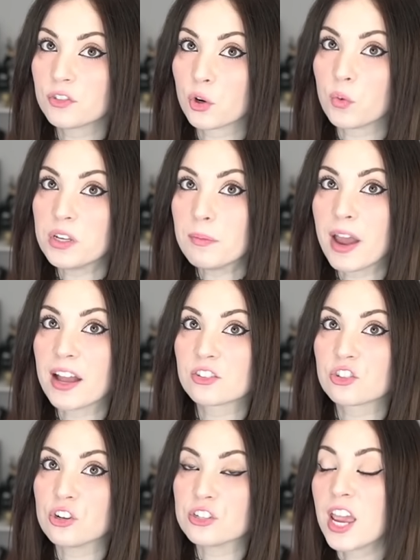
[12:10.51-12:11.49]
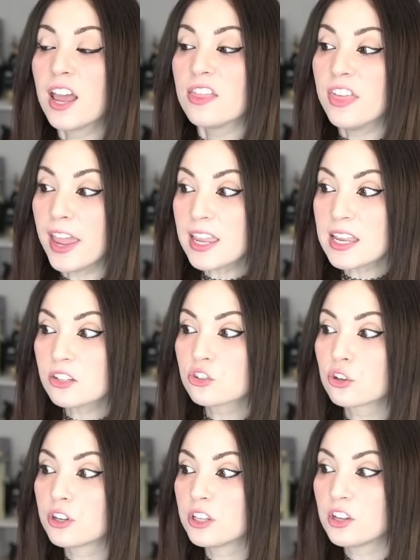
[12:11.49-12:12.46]
the remasters. They
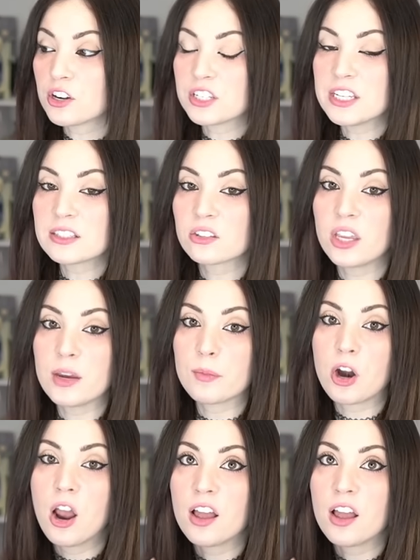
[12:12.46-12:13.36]
inserted their disclaimer